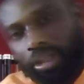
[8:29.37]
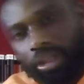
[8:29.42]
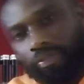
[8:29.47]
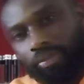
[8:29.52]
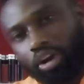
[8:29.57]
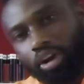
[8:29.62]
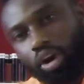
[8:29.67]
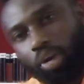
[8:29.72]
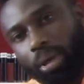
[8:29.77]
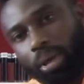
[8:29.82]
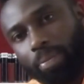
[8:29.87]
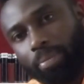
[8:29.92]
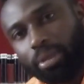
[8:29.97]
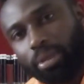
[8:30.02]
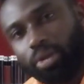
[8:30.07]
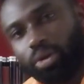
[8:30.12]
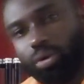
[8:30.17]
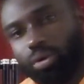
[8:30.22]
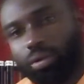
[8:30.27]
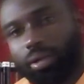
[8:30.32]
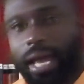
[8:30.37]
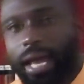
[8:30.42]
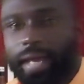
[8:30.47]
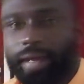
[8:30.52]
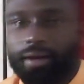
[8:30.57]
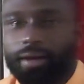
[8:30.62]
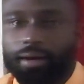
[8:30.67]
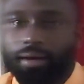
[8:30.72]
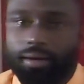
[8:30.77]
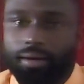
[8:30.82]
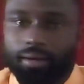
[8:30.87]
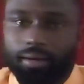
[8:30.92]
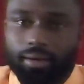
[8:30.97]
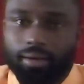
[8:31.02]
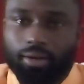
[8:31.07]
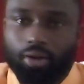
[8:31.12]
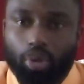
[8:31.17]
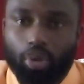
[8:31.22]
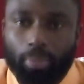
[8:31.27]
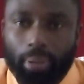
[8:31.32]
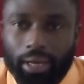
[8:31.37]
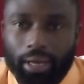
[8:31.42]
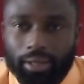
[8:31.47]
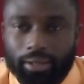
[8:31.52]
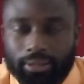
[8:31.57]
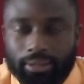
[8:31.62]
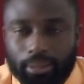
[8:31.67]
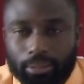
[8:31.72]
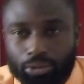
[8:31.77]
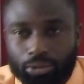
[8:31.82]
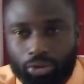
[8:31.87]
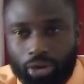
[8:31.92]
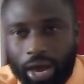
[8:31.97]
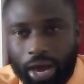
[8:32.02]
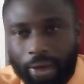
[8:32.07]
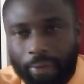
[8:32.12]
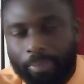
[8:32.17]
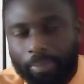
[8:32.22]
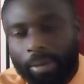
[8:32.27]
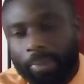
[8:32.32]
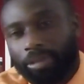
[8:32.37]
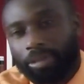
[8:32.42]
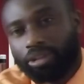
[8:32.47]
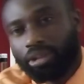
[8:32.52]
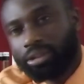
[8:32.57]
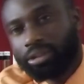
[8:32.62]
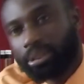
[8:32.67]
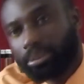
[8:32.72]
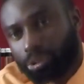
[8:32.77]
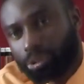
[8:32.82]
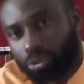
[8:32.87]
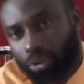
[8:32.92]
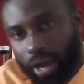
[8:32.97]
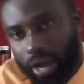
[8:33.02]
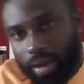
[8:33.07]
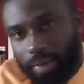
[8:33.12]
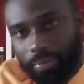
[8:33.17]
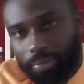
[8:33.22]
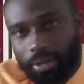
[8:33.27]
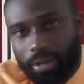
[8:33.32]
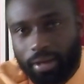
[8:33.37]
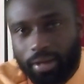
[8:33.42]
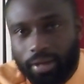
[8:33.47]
Leave a comment below, like, comment, subscribe, but make sure you subscribe,